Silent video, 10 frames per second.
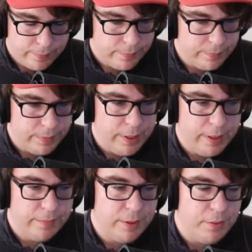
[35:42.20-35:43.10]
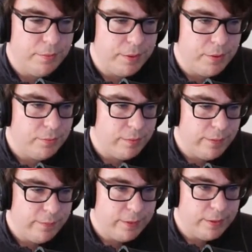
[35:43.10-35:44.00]
Yeah, no
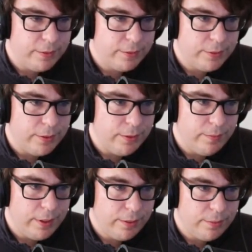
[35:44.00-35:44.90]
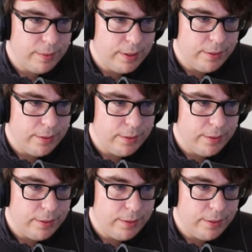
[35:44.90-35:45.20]
refills all the way throughout.